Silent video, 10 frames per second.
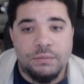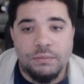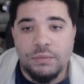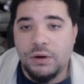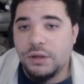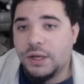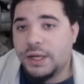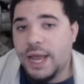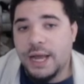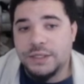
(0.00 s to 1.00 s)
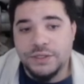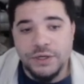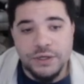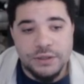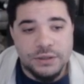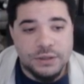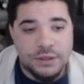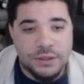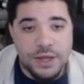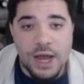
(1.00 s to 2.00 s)
Merlin caster,
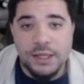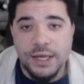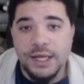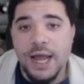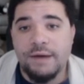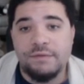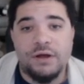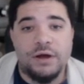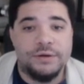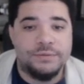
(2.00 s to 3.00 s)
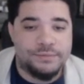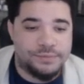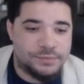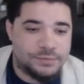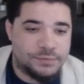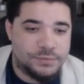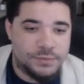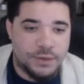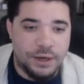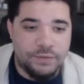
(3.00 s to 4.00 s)
not Lady Avalon.
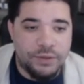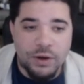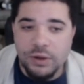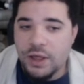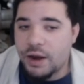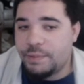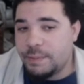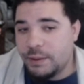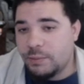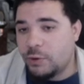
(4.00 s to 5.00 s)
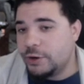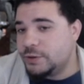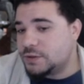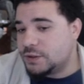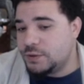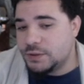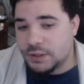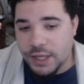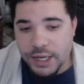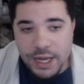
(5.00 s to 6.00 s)
Even though a lot of people are more used to
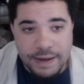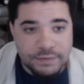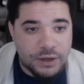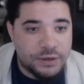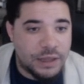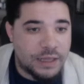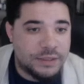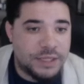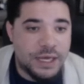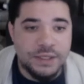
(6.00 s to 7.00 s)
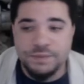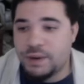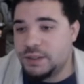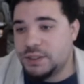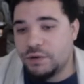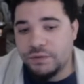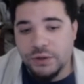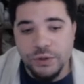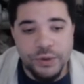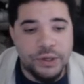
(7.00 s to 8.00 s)
using Lady Avalon these days, myself
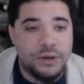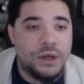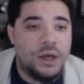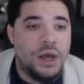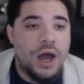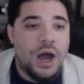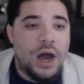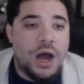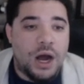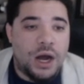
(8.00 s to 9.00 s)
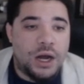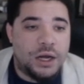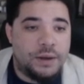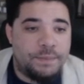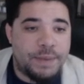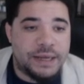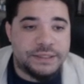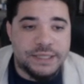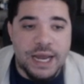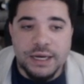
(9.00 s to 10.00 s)
included. Uh,
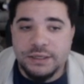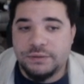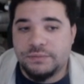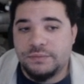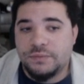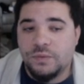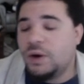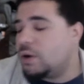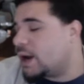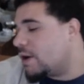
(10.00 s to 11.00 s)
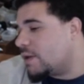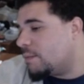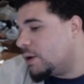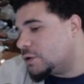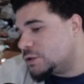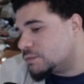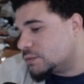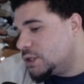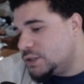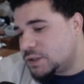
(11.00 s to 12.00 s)
base attack, we don't care that much.
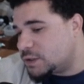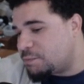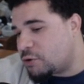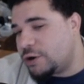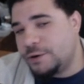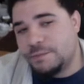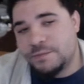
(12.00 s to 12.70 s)
He's the support.